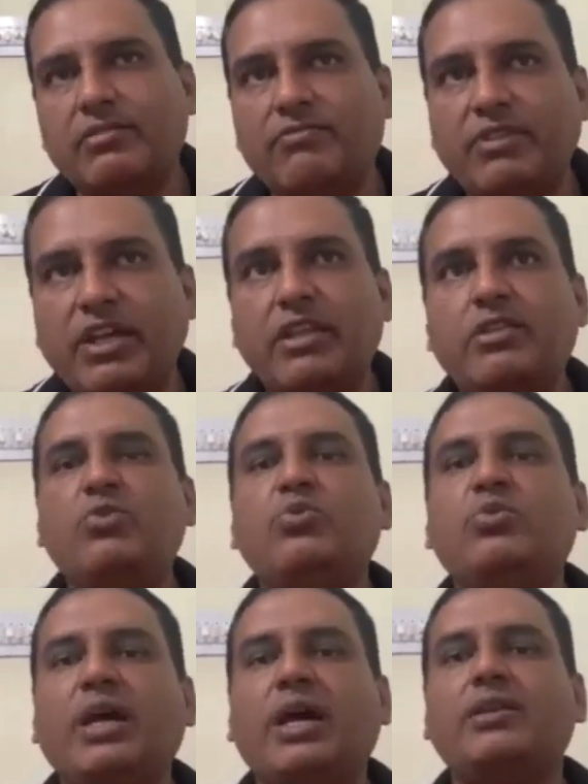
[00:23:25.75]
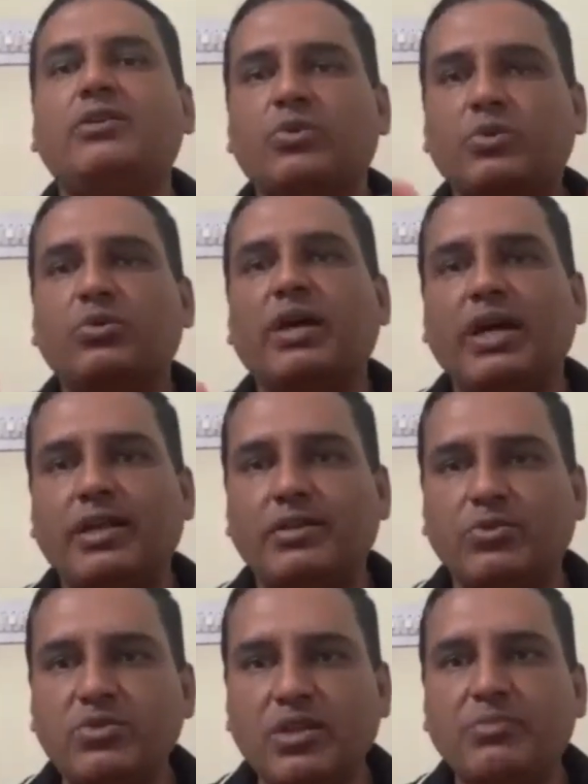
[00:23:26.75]
when you can go and
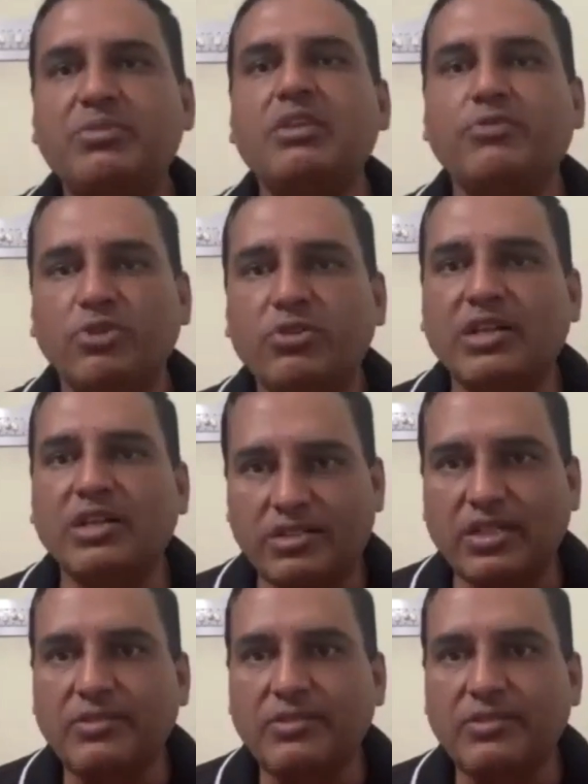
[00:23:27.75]
do something for your country.